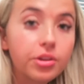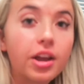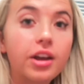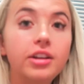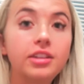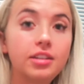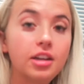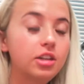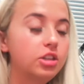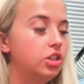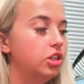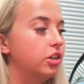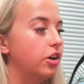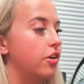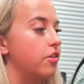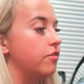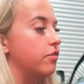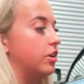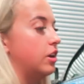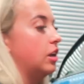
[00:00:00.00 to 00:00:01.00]
yeah, it's actually
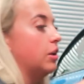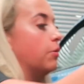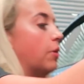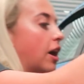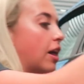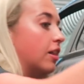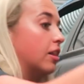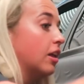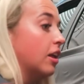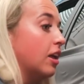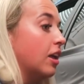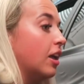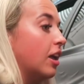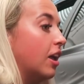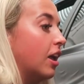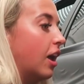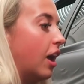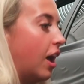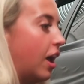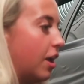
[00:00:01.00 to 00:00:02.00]
going really well.
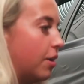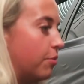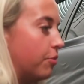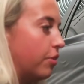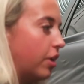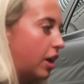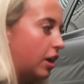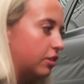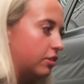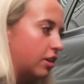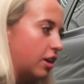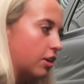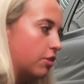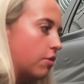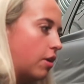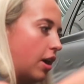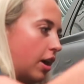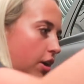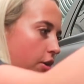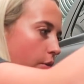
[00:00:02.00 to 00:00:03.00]
We had like
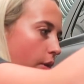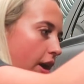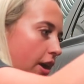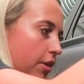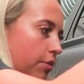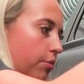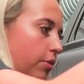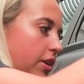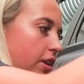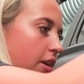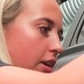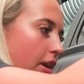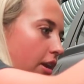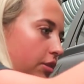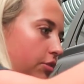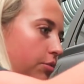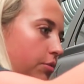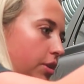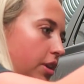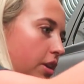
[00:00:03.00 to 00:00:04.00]
quite a quiet week
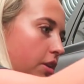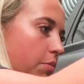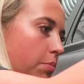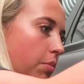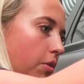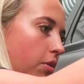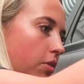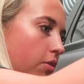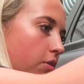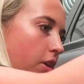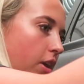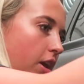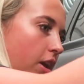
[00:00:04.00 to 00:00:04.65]
last week, but